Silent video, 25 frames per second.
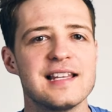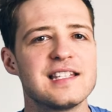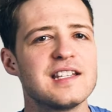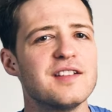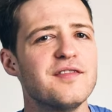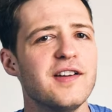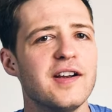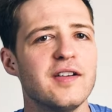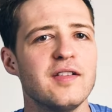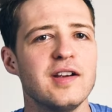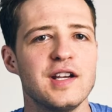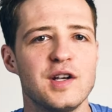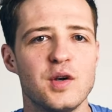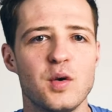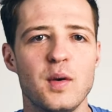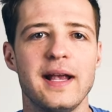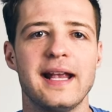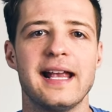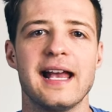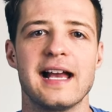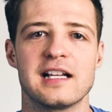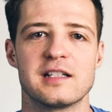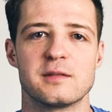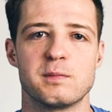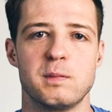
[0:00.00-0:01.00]
As a very
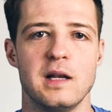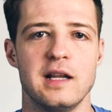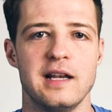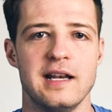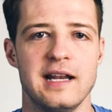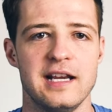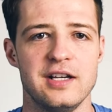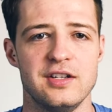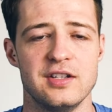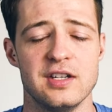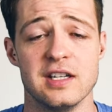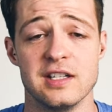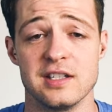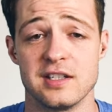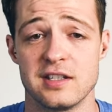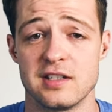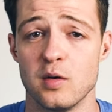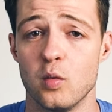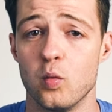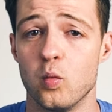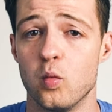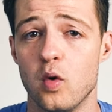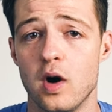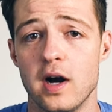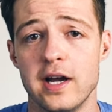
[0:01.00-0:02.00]
quick explanation as
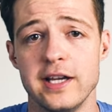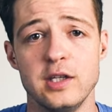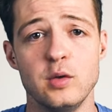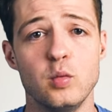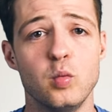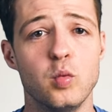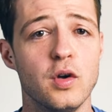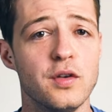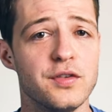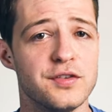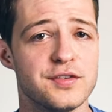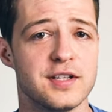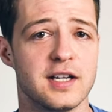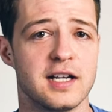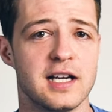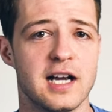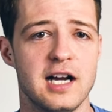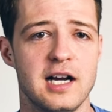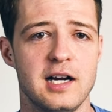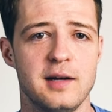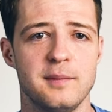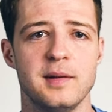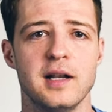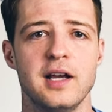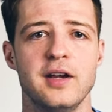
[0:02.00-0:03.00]
to why you want to
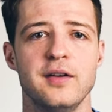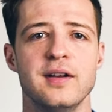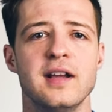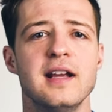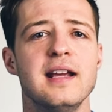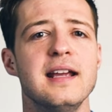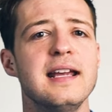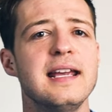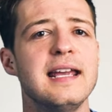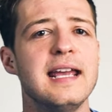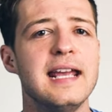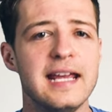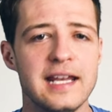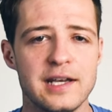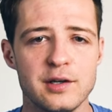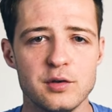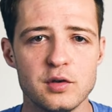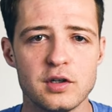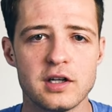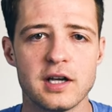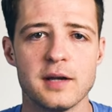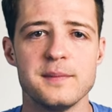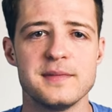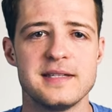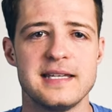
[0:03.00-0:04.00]
carb load, it
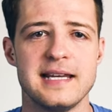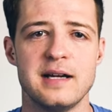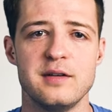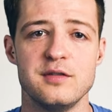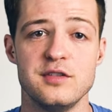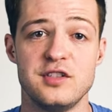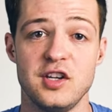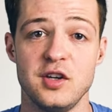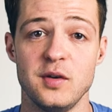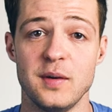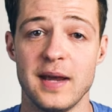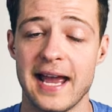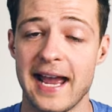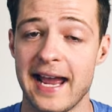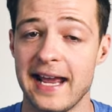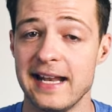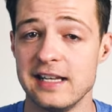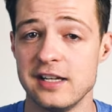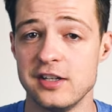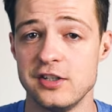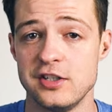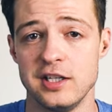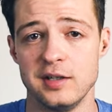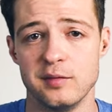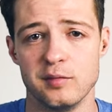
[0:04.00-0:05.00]
all comes down to
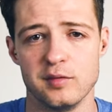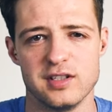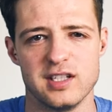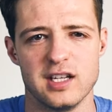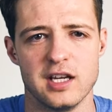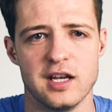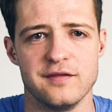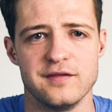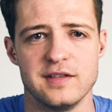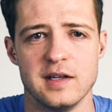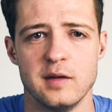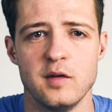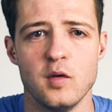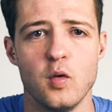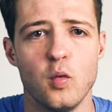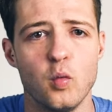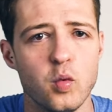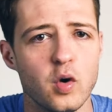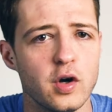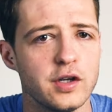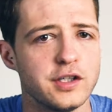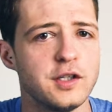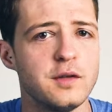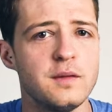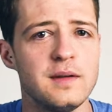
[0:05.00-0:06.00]
energy reserves and
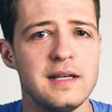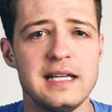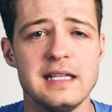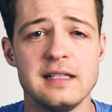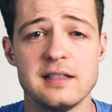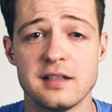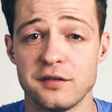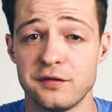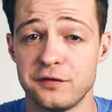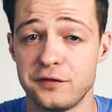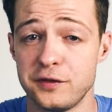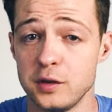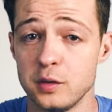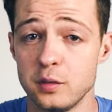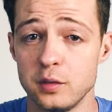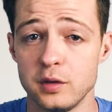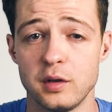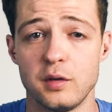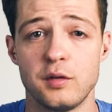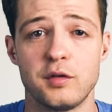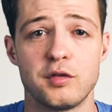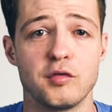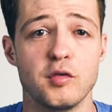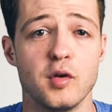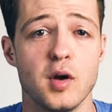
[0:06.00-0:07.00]
what you need to fuel
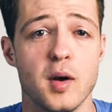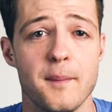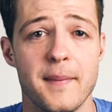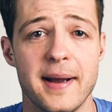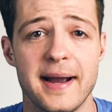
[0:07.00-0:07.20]
you through a